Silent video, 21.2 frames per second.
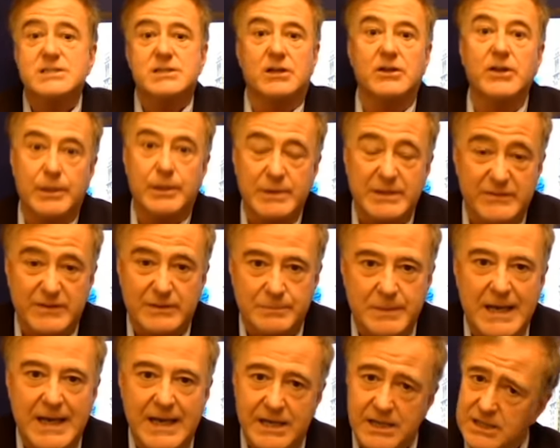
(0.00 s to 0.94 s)
a little bit of a
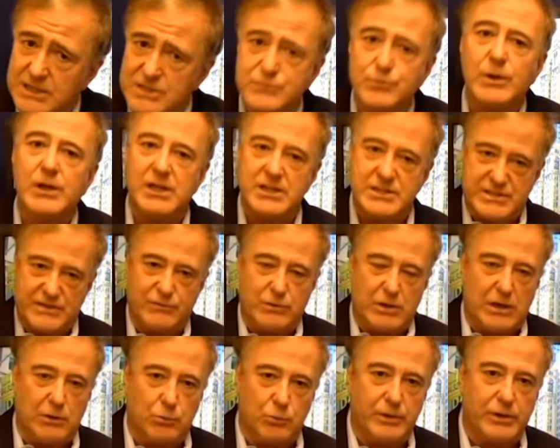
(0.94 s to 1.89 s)
panic as well as
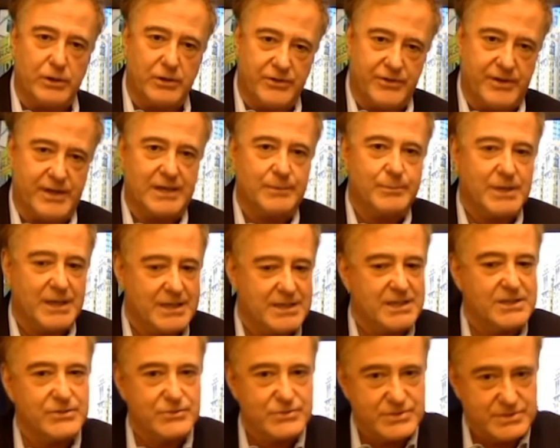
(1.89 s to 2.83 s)
a real thing, but I
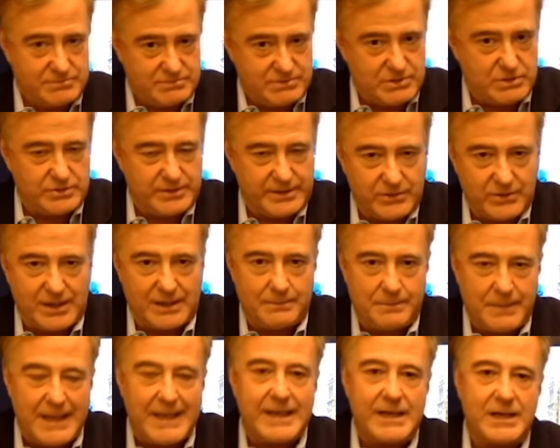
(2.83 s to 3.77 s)
think there's certainly a lot of
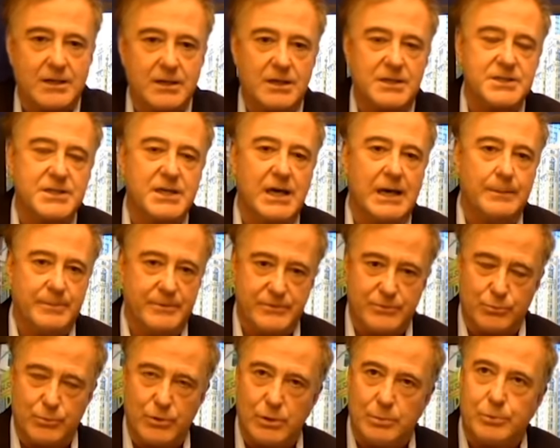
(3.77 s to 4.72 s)
panic on top of the
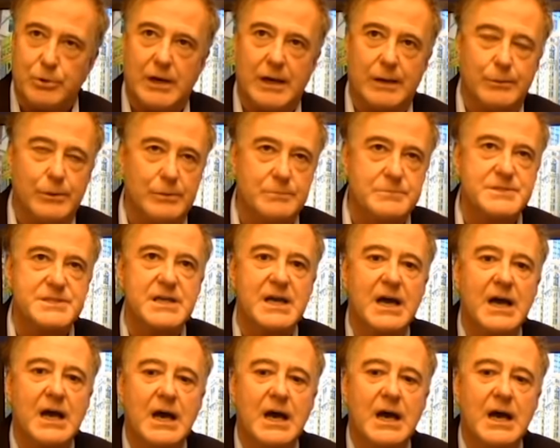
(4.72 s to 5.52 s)
real problems.